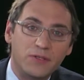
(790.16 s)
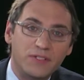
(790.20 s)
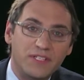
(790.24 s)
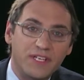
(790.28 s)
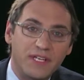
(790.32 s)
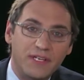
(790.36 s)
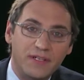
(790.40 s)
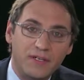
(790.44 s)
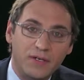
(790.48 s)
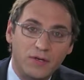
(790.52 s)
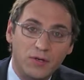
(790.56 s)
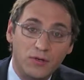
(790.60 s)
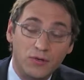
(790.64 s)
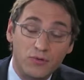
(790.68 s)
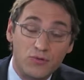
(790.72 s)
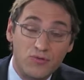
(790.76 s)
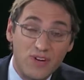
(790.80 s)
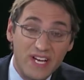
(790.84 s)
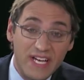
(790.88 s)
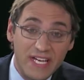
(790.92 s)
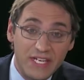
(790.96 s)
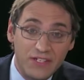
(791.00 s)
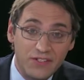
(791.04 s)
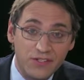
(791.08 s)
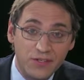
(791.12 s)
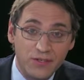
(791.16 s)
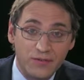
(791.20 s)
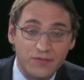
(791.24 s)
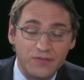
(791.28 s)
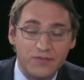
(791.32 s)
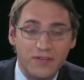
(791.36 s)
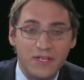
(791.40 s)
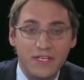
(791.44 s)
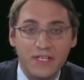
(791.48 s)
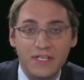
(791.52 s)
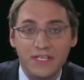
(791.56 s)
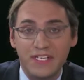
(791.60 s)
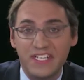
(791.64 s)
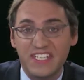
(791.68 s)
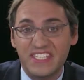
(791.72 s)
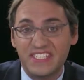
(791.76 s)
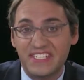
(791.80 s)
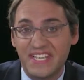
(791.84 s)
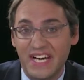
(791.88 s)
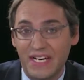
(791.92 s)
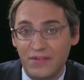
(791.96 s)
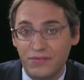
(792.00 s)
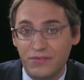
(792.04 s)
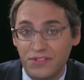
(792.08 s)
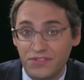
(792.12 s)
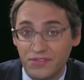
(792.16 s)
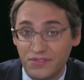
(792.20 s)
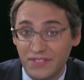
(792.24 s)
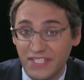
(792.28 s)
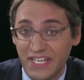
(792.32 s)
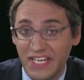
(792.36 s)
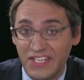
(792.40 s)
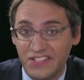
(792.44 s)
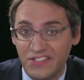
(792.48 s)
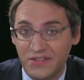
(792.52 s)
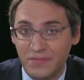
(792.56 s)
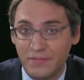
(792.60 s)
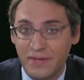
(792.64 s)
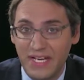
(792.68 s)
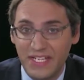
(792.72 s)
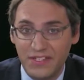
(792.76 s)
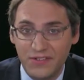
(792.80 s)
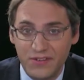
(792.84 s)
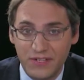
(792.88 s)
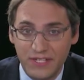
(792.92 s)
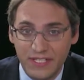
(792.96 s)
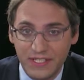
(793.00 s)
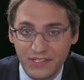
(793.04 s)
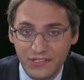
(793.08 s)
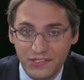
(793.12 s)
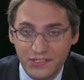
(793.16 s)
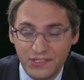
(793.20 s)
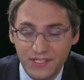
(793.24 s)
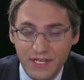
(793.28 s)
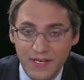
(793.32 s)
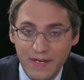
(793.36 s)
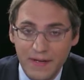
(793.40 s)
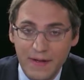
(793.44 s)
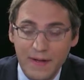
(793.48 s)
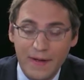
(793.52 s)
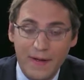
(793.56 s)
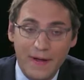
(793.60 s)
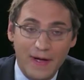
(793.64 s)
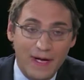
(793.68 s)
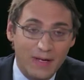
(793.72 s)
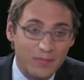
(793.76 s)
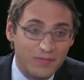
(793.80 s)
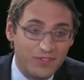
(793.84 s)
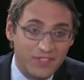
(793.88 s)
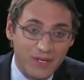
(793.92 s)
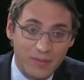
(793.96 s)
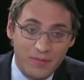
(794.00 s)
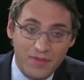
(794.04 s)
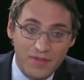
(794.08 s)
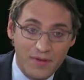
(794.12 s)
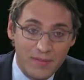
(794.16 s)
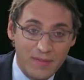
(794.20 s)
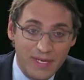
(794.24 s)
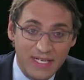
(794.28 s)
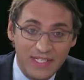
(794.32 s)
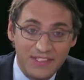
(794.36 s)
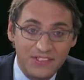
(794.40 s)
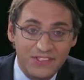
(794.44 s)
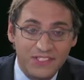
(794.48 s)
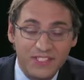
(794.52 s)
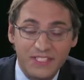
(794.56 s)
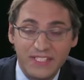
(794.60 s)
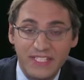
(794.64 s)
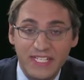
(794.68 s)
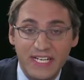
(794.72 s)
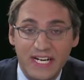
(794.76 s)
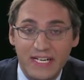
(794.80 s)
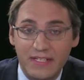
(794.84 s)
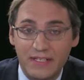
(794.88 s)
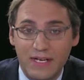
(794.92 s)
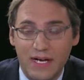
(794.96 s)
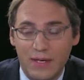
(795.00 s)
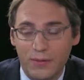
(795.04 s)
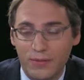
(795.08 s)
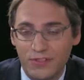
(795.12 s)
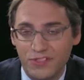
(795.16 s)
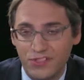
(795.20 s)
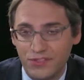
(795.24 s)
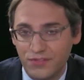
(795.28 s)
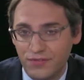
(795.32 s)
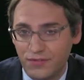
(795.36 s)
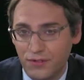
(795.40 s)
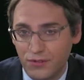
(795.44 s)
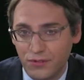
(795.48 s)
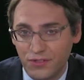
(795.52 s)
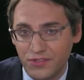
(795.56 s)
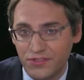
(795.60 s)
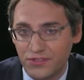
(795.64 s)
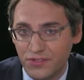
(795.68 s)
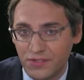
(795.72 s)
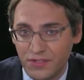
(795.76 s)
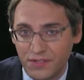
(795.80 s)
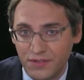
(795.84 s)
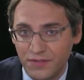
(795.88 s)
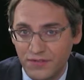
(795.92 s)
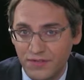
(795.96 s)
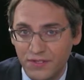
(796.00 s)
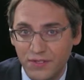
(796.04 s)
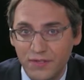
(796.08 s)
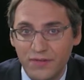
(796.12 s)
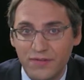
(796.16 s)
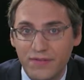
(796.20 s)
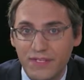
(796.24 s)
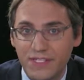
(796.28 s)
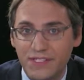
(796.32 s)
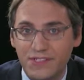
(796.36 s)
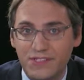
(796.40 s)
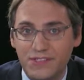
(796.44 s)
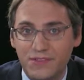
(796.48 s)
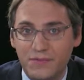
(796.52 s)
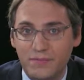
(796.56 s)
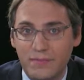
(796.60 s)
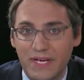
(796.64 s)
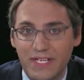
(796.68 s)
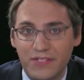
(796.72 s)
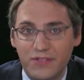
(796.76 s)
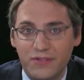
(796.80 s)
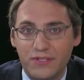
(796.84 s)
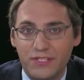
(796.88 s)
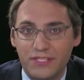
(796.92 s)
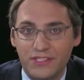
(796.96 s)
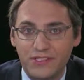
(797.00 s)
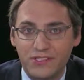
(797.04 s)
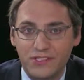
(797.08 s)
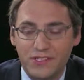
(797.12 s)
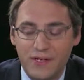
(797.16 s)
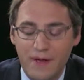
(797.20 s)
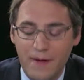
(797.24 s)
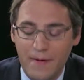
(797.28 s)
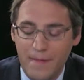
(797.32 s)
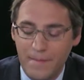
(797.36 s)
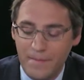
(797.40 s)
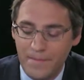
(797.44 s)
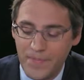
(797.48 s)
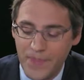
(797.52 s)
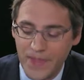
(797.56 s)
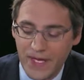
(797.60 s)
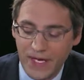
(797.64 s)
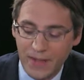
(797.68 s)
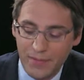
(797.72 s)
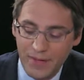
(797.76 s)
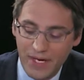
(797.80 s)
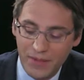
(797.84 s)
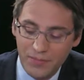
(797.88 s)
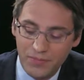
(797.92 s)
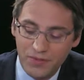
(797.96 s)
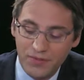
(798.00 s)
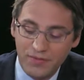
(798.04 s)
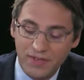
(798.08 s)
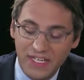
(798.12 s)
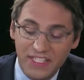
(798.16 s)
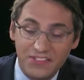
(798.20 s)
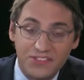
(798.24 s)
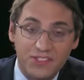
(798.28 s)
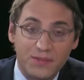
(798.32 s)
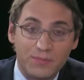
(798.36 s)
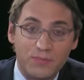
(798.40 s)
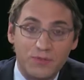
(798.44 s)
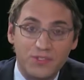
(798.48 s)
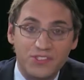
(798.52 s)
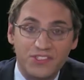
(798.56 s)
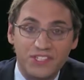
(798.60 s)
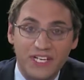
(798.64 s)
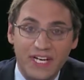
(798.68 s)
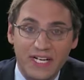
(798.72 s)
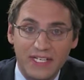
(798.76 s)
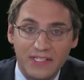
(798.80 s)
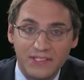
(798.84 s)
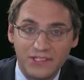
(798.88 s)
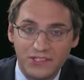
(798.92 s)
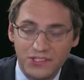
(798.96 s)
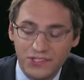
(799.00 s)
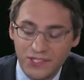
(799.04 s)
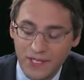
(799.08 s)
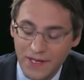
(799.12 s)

at a whole range of diversification metrics. Some of them are listed here. I will just focus on a few of these metrics and provide some results.